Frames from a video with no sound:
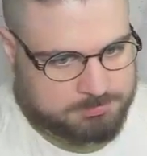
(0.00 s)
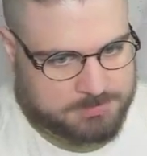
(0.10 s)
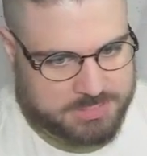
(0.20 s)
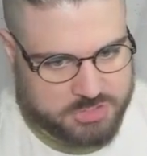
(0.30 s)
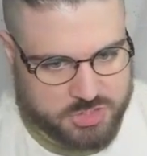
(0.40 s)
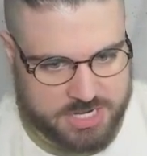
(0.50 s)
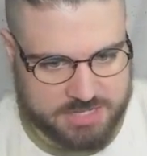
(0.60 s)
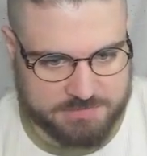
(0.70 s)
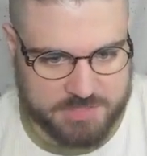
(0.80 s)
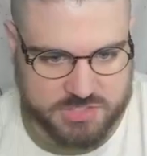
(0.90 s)
Is
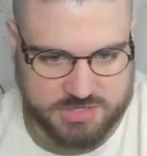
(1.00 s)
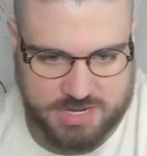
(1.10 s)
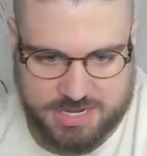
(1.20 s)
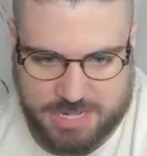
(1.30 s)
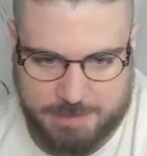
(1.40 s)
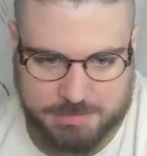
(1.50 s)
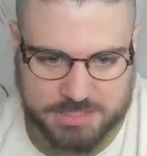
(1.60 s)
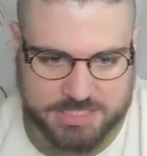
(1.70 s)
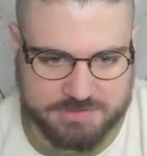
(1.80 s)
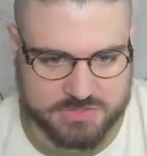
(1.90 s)
trading a feature they're adding? I
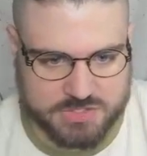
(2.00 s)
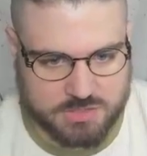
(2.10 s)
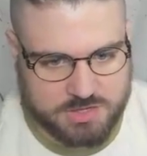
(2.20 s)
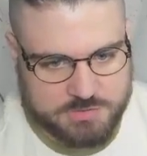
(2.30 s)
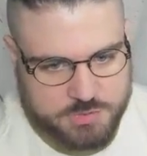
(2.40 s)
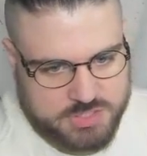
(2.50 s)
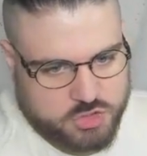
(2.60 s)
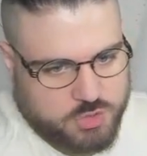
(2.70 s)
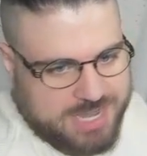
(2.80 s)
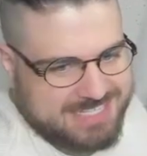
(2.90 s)
believe so. If you think
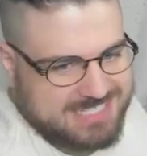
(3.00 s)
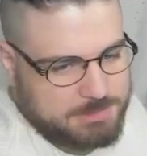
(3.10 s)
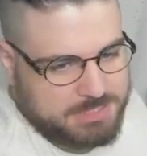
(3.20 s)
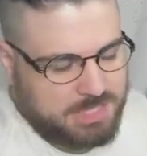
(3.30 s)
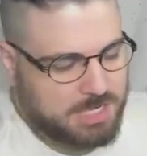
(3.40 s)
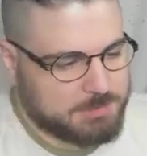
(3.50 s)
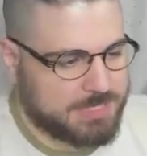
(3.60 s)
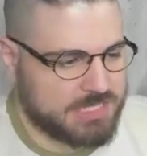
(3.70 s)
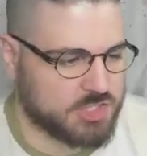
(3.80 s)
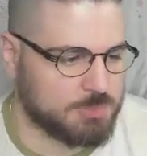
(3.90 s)
trading is going to be locked
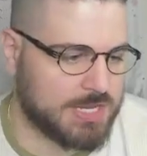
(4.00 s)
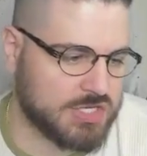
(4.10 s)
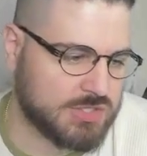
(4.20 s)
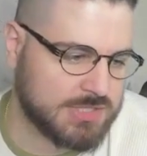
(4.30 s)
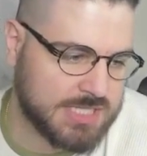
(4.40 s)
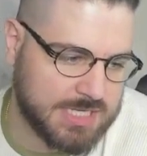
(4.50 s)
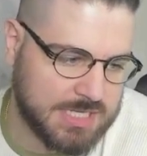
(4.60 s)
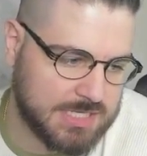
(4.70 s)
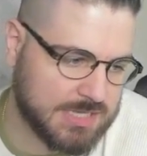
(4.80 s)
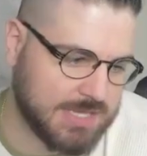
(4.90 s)
by the special
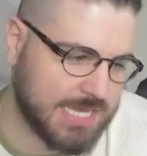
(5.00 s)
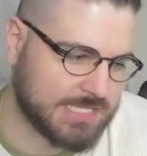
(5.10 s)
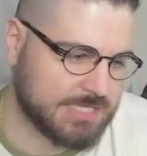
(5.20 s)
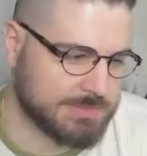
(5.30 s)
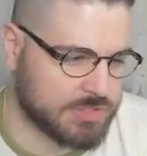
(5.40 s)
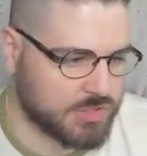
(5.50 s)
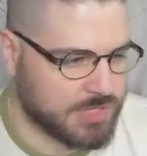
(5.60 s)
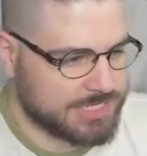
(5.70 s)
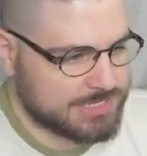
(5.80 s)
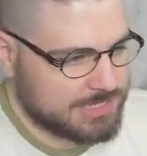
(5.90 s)
ticket, that seems
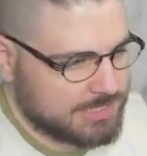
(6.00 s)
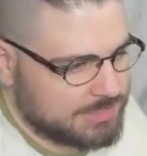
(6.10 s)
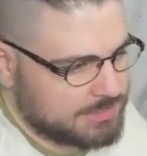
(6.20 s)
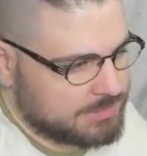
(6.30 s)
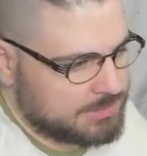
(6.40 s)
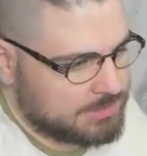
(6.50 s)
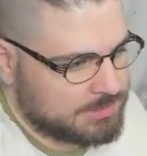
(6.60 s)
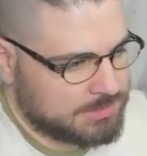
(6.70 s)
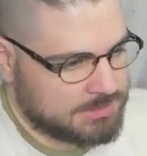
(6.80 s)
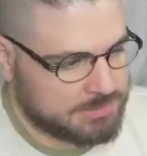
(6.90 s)
crazy.
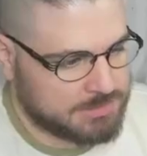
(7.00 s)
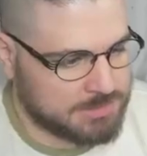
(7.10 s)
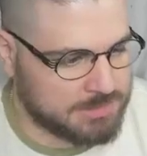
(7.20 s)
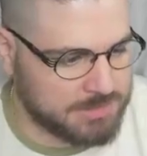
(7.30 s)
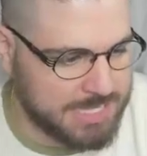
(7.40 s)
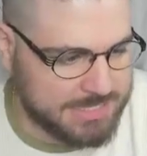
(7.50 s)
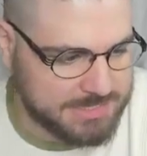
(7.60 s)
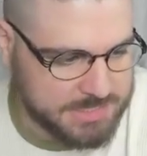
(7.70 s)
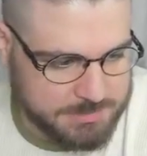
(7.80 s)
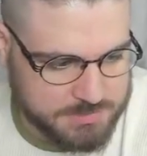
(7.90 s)
That
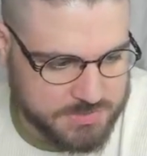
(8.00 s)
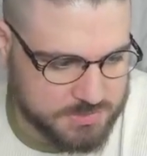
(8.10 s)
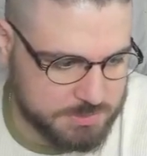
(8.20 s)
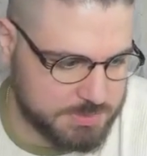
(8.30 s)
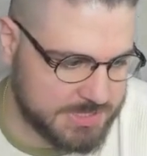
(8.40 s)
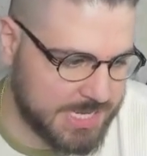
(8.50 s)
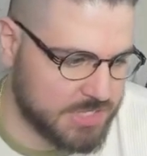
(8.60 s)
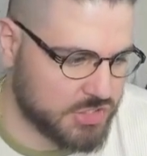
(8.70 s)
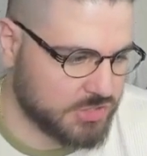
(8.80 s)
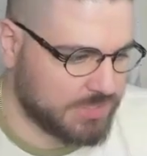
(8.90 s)
seems
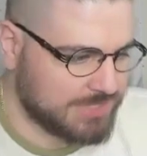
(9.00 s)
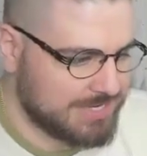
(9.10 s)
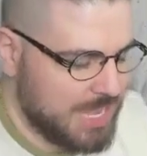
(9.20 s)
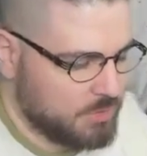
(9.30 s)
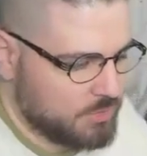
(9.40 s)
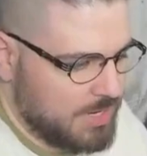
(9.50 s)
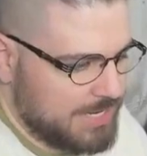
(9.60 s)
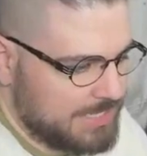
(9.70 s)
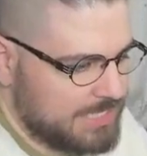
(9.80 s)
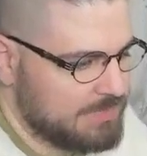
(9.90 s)
potentially
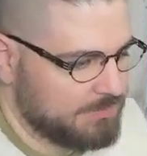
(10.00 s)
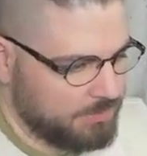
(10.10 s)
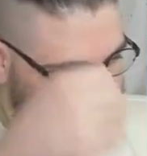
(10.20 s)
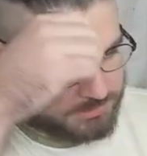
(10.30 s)
downright evil.